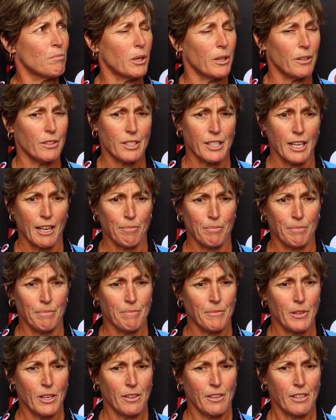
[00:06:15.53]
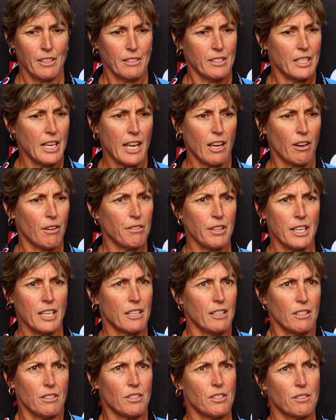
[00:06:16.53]
But um, yeah, I
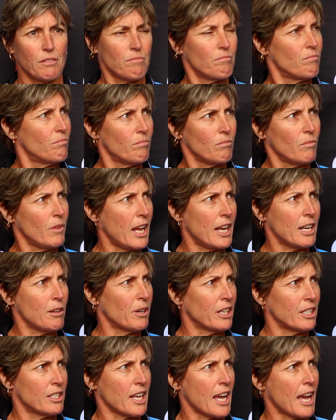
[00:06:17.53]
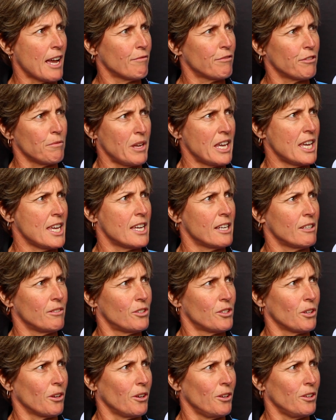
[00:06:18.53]
think it's anyone's game from here.
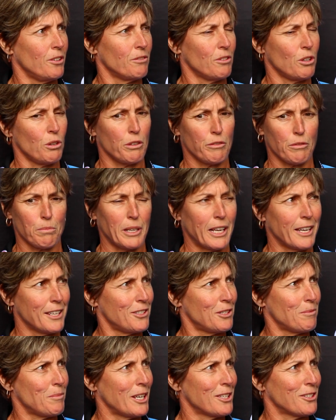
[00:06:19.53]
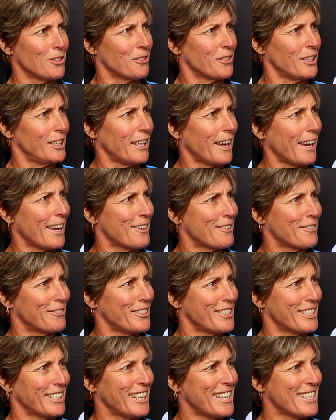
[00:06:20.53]
So whoever plays the best on the day,
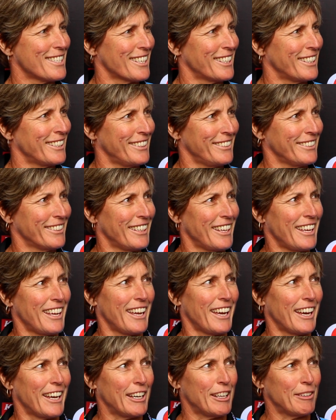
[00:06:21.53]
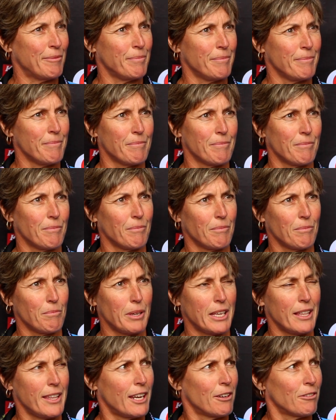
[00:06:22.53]
obviously, is going to um,
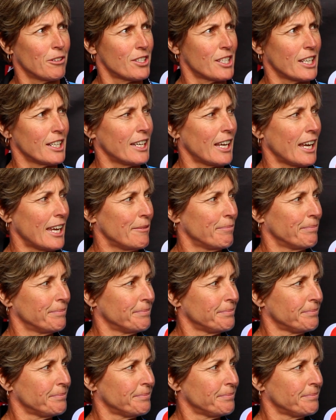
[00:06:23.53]
be there on Sunday.